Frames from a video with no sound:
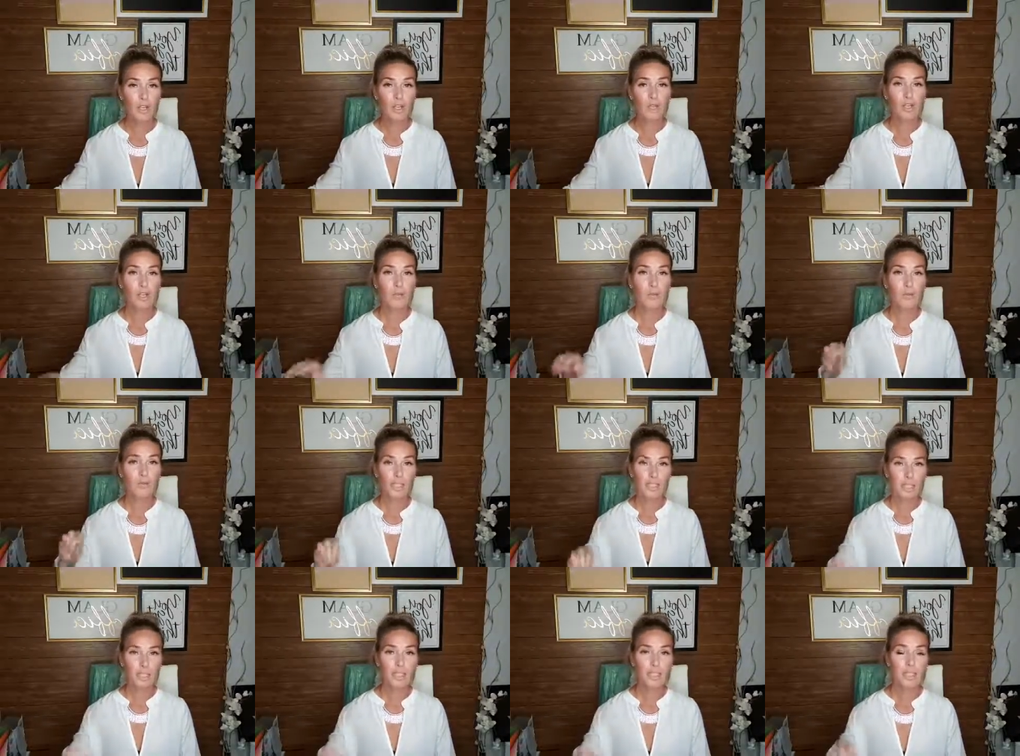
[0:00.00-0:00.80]
you
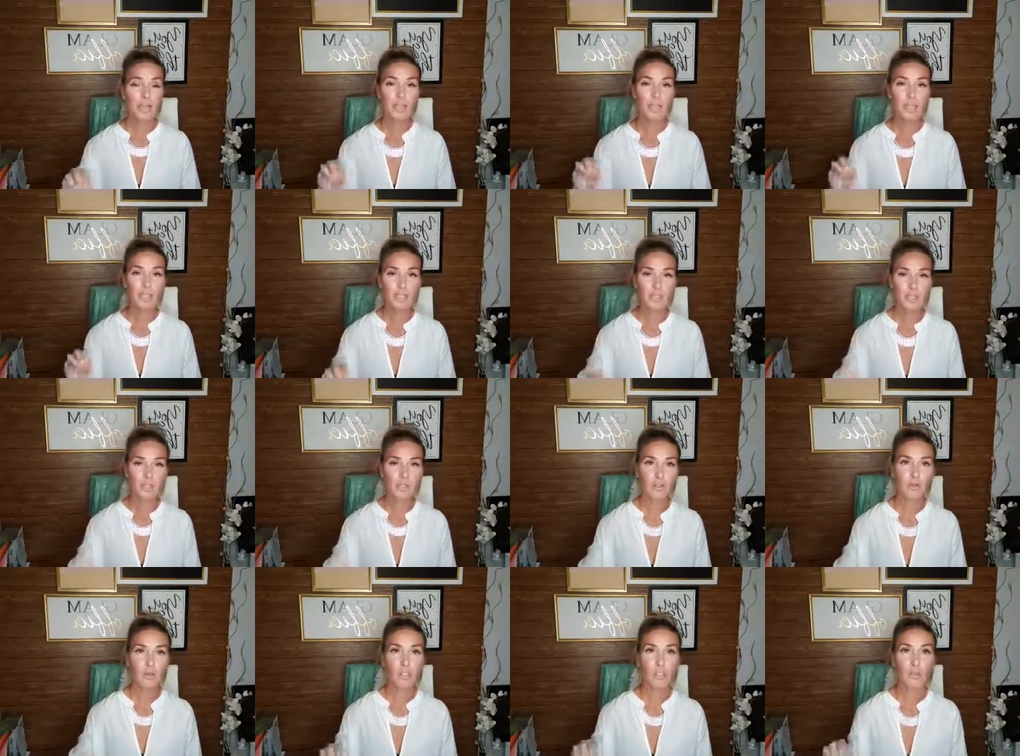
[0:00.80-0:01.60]
need to have the
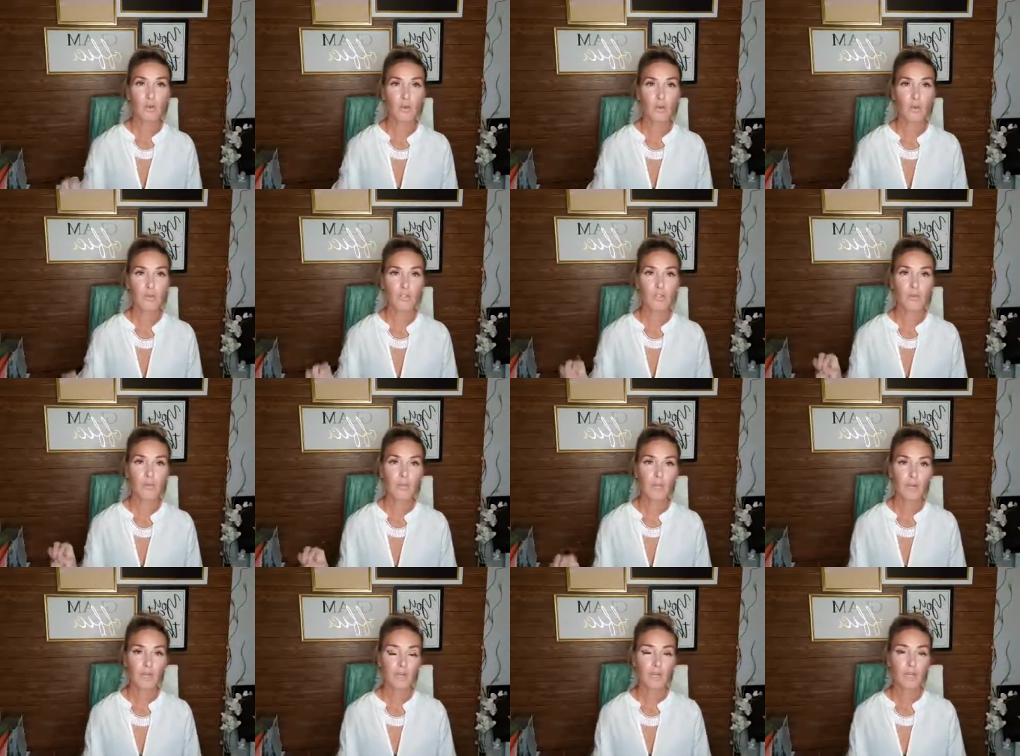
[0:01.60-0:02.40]
skills in order to
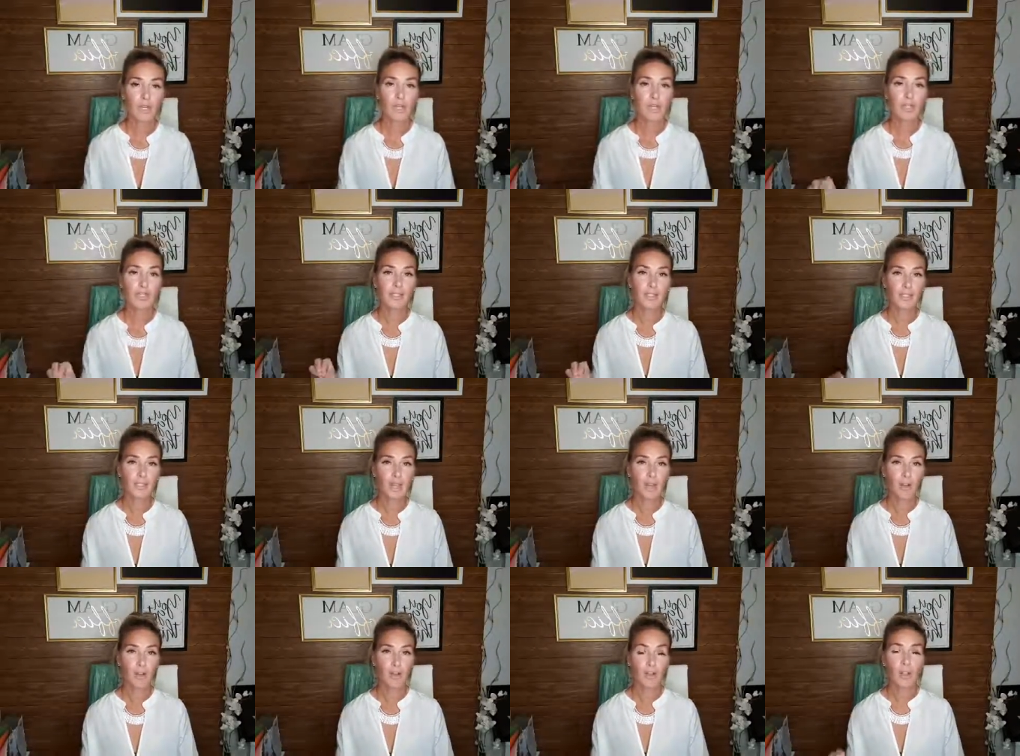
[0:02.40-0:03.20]
market and
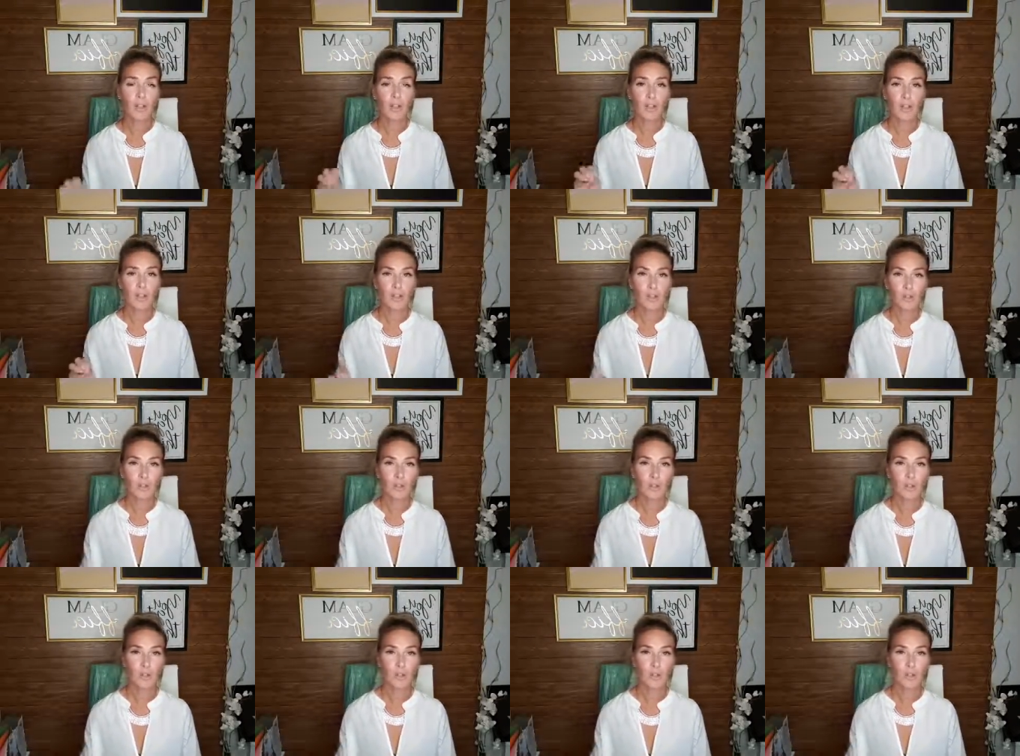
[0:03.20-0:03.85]
sell on social